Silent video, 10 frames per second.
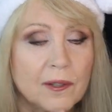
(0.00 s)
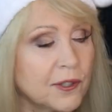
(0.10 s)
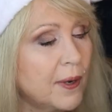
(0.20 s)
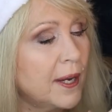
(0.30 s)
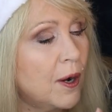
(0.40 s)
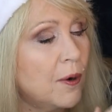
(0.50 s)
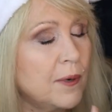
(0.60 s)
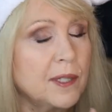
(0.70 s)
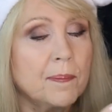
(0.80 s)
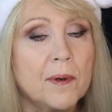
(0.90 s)
So I
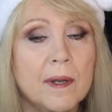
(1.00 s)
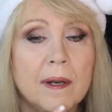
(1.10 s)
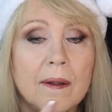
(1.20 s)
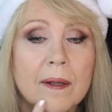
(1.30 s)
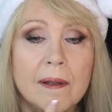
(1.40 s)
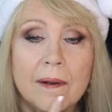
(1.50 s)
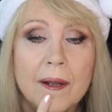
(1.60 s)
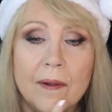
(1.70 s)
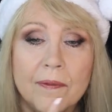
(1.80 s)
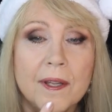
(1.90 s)
always put a little
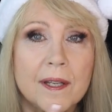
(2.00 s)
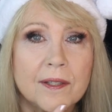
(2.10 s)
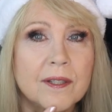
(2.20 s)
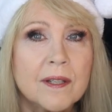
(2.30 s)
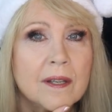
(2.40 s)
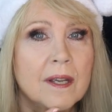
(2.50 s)
of this